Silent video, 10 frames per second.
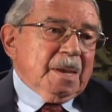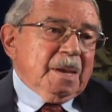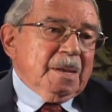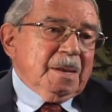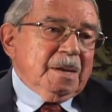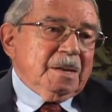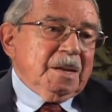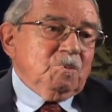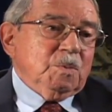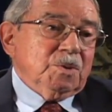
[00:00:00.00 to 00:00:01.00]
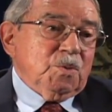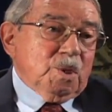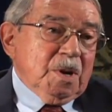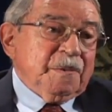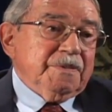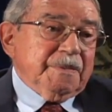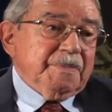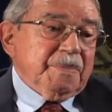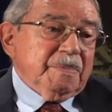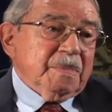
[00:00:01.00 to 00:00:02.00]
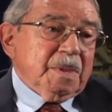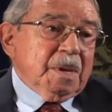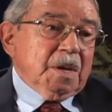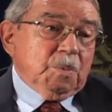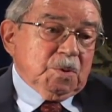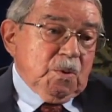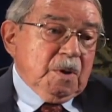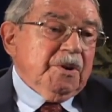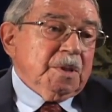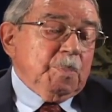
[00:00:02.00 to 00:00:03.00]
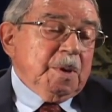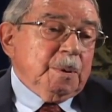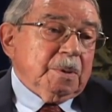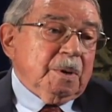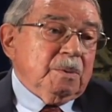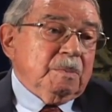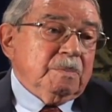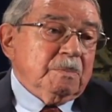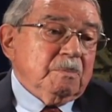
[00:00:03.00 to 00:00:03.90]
And it, it was rough. It was rough on the people at home.